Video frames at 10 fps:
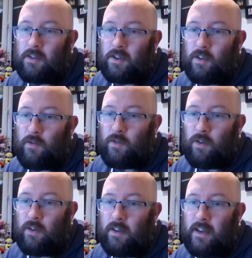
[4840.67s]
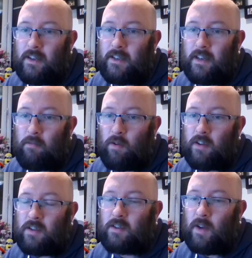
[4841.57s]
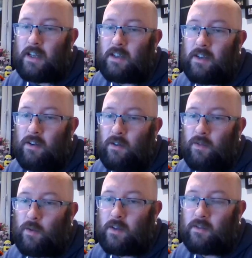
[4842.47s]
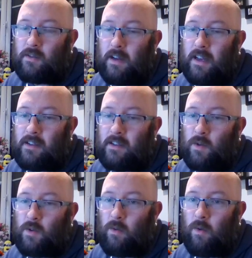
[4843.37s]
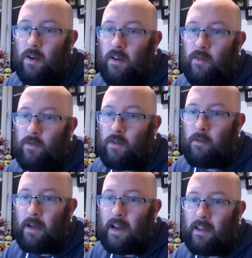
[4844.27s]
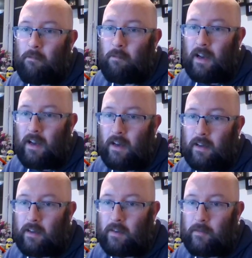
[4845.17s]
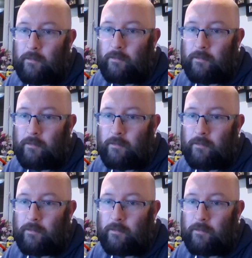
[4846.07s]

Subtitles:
4, 19 points. 22 for Crystal Maze. 21 for Back in Black.